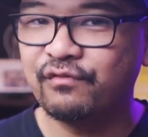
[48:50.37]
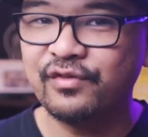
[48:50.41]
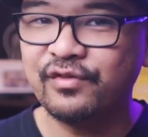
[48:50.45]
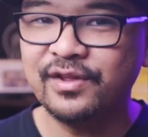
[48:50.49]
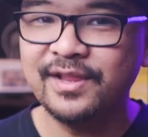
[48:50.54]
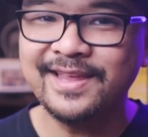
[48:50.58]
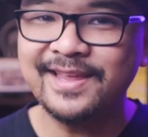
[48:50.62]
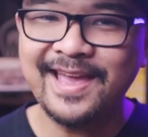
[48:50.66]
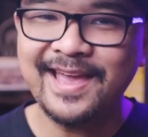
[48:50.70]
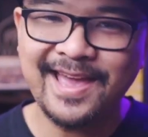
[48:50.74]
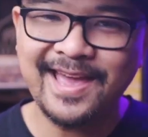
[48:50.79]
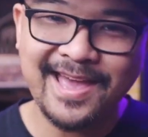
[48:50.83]
If
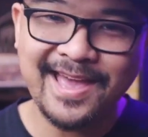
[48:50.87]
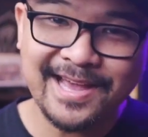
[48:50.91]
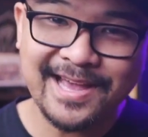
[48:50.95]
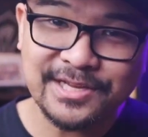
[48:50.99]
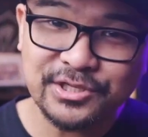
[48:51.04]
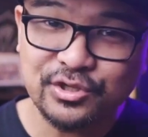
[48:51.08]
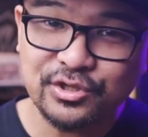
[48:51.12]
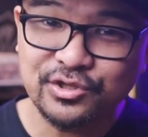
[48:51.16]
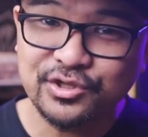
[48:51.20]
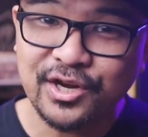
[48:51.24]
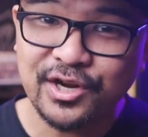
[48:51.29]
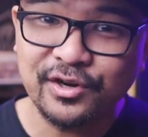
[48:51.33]
you're feeling
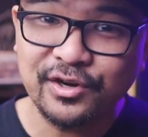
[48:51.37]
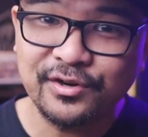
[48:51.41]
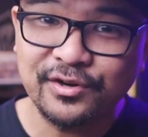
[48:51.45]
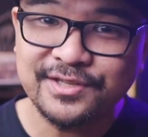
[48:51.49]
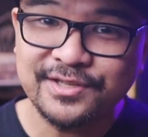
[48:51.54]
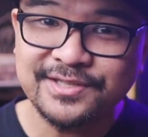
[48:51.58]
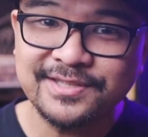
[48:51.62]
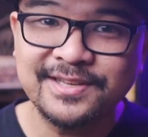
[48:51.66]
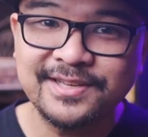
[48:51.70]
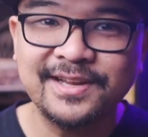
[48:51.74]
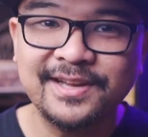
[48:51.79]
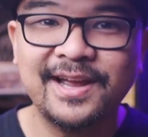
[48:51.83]
extra
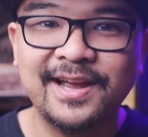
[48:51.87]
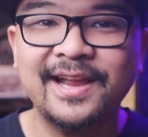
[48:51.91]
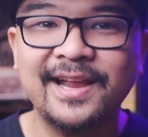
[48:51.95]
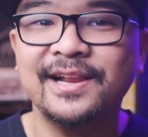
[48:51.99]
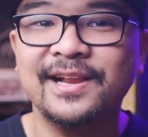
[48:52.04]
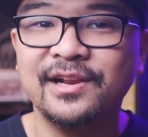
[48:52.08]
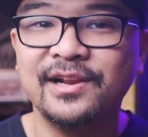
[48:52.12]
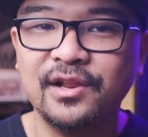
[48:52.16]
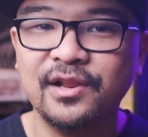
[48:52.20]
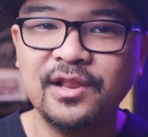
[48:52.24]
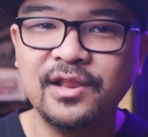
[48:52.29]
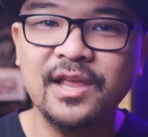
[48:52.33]
generous,
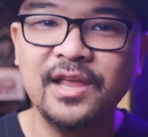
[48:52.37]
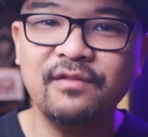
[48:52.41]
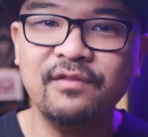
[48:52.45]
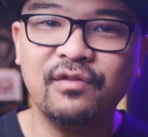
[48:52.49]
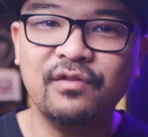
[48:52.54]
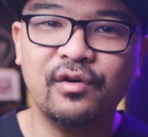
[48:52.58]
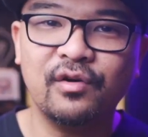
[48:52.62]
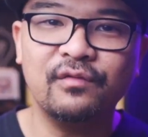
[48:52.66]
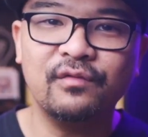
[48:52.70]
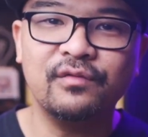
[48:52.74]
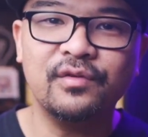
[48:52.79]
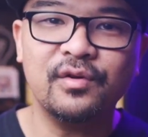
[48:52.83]
kindly
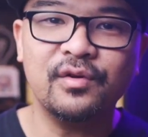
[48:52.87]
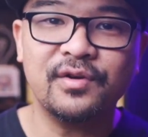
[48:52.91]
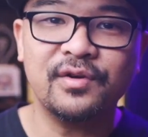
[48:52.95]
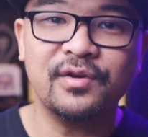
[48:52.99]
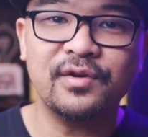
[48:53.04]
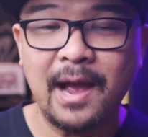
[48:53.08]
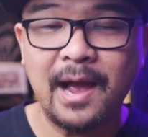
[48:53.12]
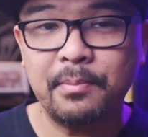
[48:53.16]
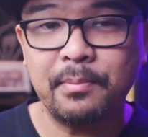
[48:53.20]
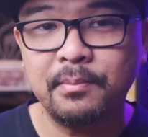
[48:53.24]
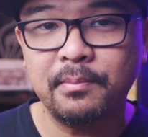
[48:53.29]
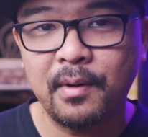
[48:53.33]
leave a
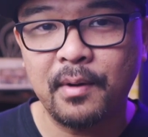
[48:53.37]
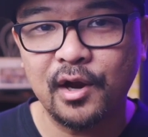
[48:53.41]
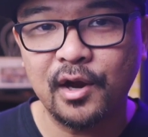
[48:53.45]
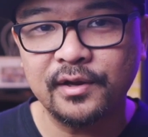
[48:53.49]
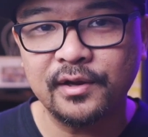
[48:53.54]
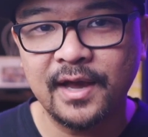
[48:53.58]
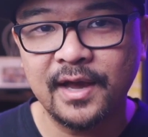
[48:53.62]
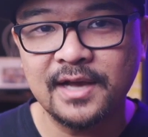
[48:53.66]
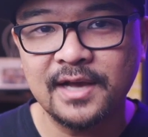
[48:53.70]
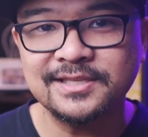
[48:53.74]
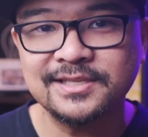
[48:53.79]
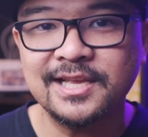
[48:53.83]
review on
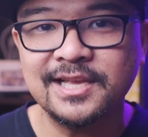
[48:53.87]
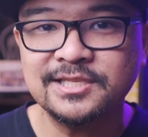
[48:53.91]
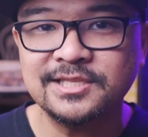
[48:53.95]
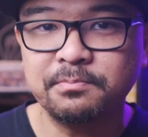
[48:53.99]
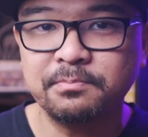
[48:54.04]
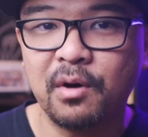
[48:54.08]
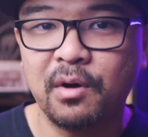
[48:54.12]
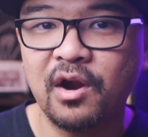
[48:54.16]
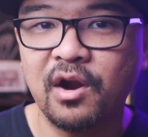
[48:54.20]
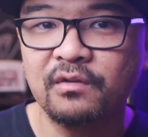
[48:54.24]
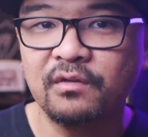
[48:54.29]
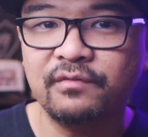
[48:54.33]
Apple
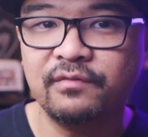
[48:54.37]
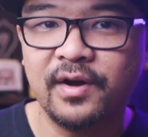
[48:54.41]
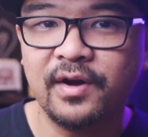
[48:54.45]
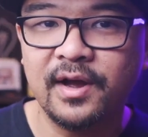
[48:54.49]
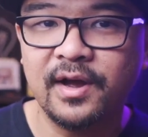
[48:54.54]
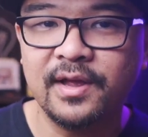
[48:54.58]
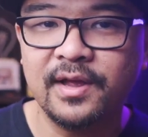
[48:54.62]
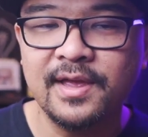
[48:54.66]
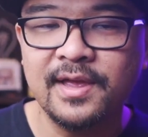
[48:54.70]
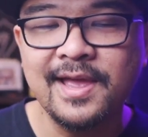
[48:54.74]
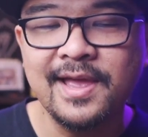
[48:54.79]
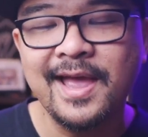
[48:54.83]
Podcasts and
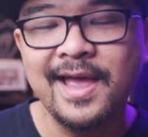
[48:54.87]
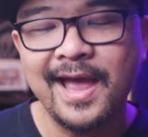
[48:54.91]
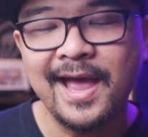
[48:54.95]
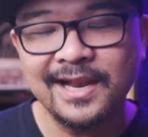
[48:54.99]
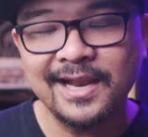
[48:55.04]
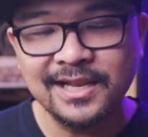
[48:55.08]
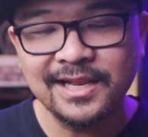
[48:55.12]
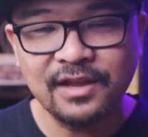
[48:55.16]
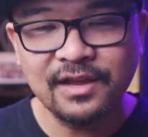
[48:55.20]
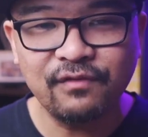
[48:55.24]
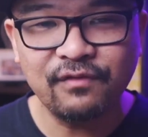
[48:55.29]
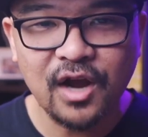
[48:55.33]
Spotify
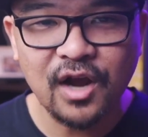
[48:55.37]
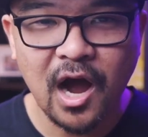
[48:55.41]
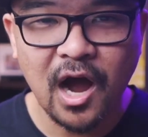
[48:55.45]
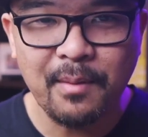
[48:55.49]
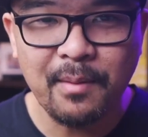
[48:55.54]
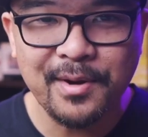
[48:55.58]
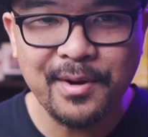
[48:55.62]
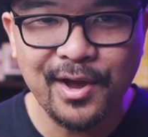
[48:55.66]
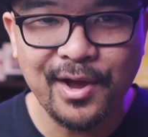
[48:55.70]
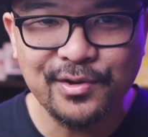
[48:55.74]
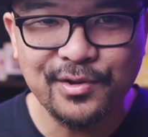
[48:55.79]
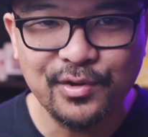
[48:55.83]
and
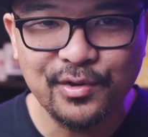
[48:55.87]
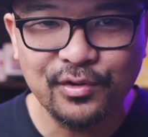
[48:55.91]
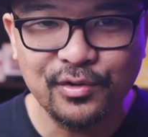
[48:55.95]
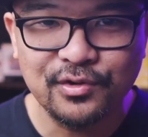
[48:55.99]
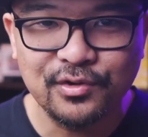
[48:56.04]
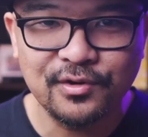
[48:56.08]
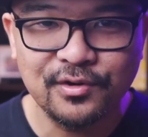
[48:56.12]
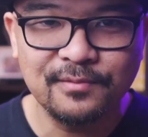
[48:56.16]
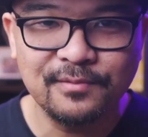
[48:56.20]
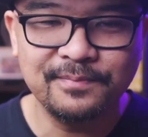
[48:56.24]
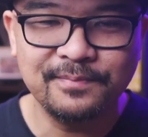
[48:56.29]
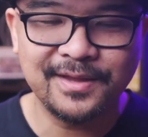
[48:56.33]
leave a comment
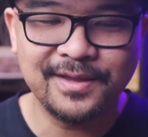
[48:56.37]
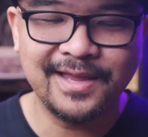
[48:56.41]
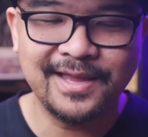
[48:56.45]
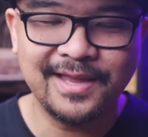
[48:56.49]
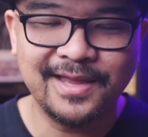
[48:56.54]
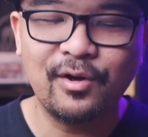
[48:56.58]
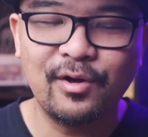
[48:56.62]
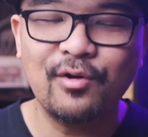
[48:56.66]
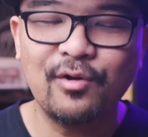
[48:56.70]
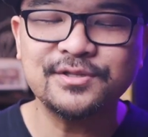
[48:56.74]
on YouTube.